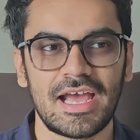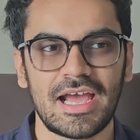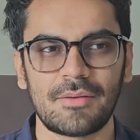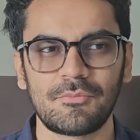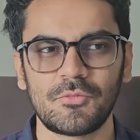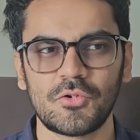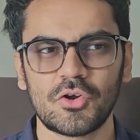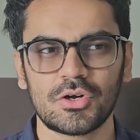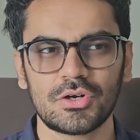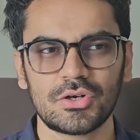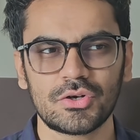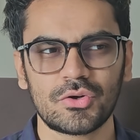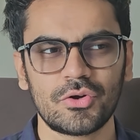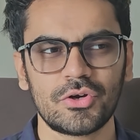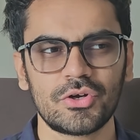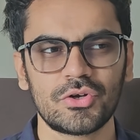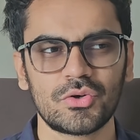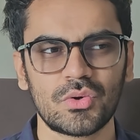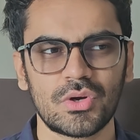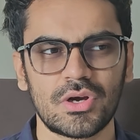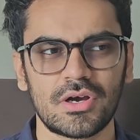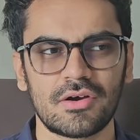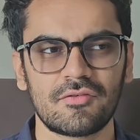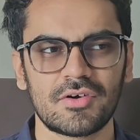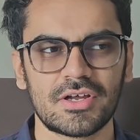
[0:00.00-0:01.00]
i'm not going
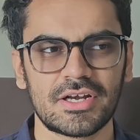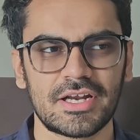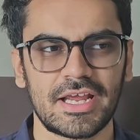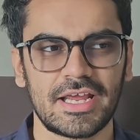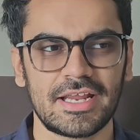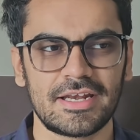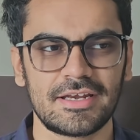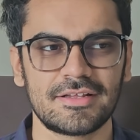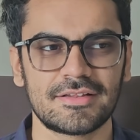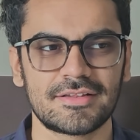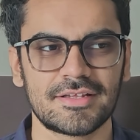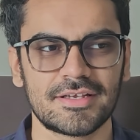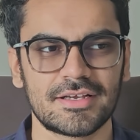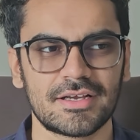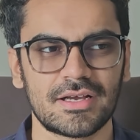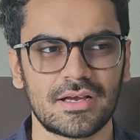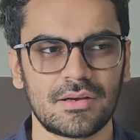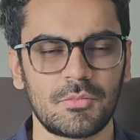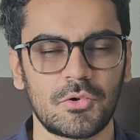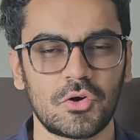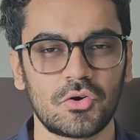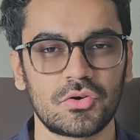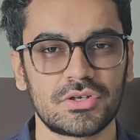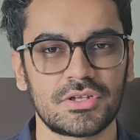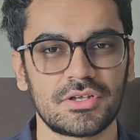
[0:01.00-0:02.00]
to cover anything
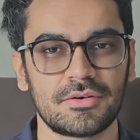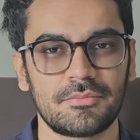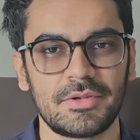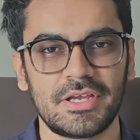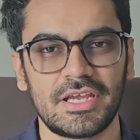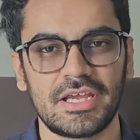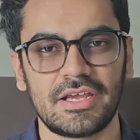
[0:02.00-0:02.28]
about the